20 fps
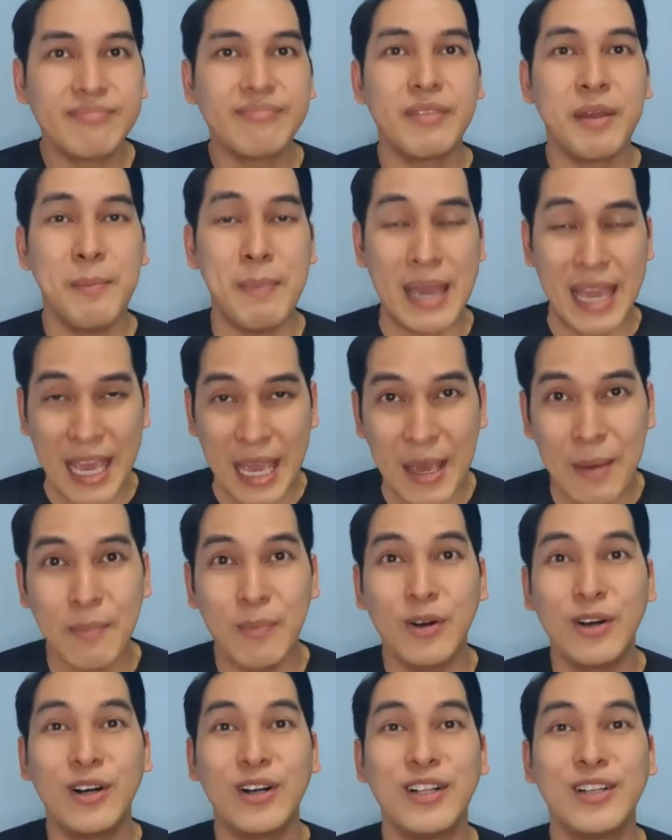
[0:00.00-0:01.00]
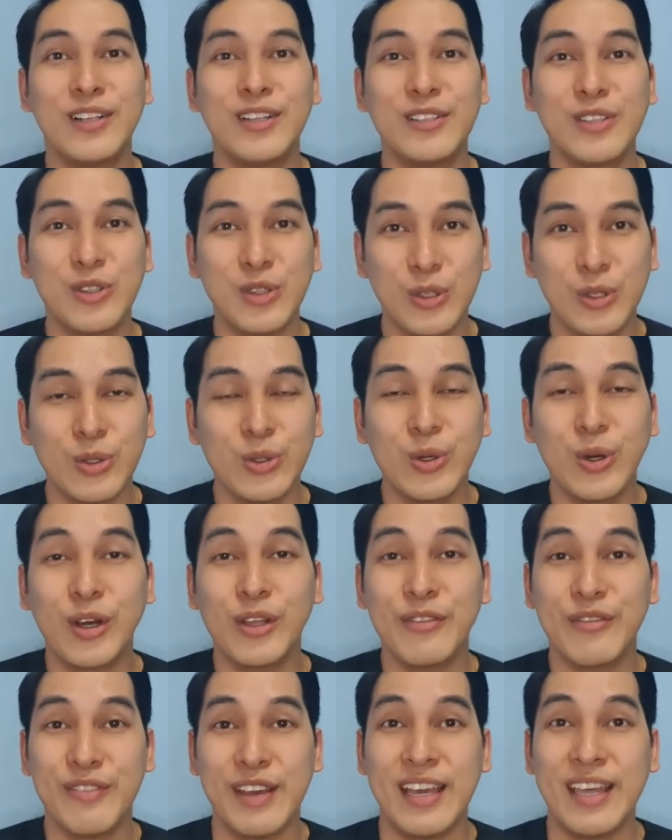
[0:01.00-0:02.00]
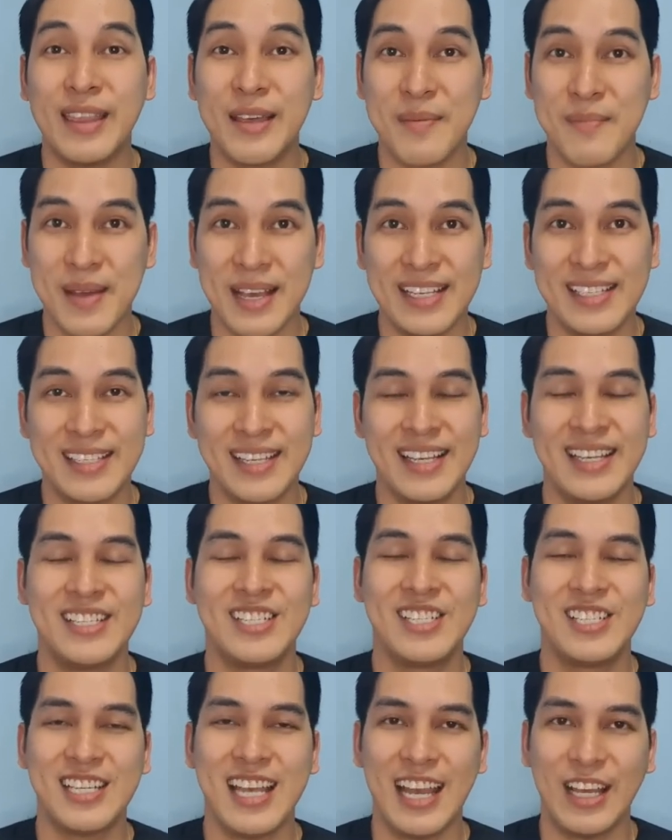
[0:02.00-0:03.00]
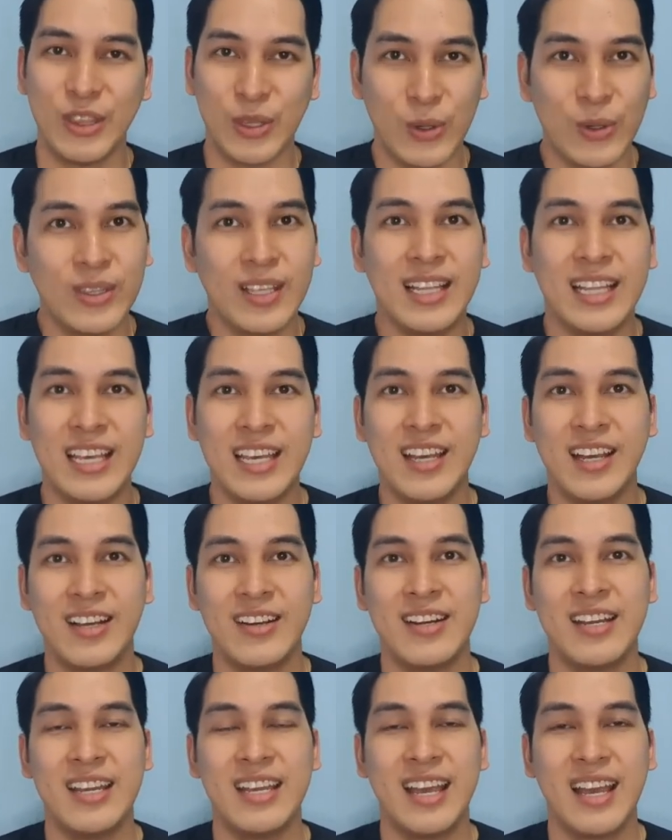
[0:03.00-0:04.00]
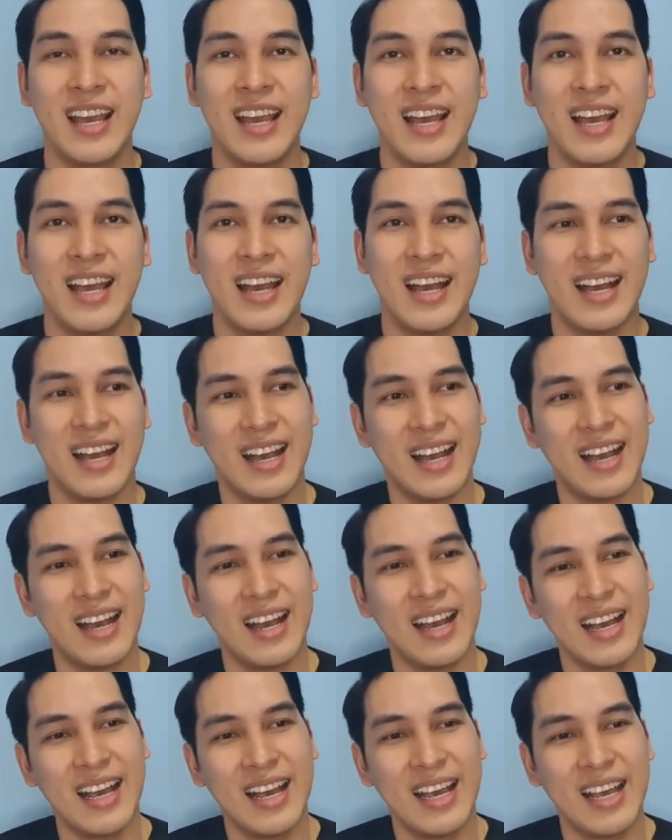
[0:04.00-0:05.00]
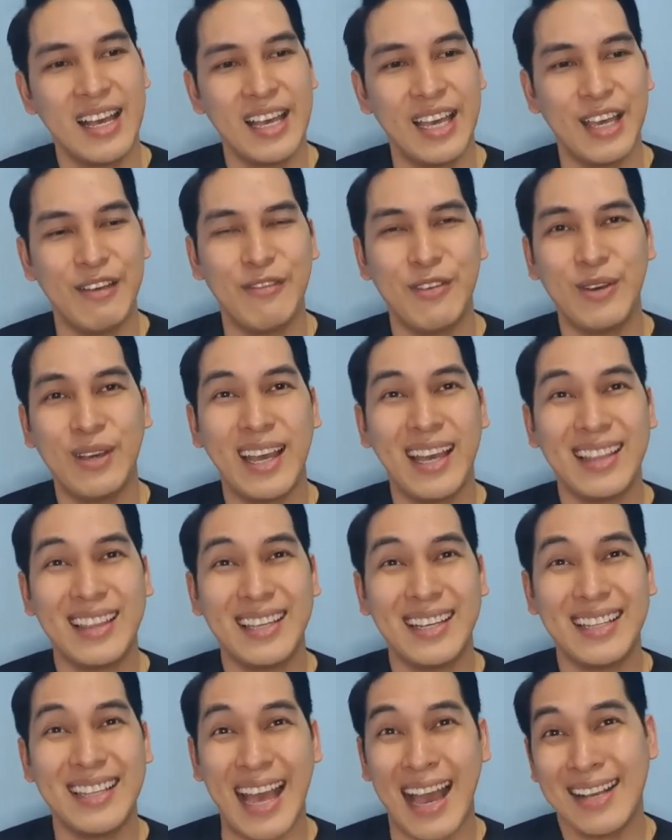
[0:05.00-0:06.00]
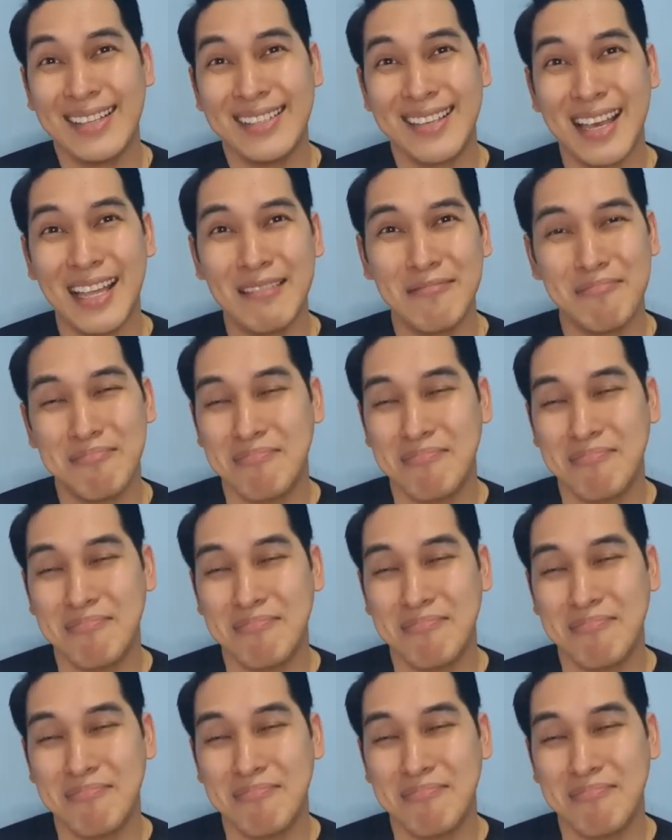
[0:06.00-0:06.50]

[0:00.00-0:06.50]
be able to convey the message. I totally agree. If you get an accent,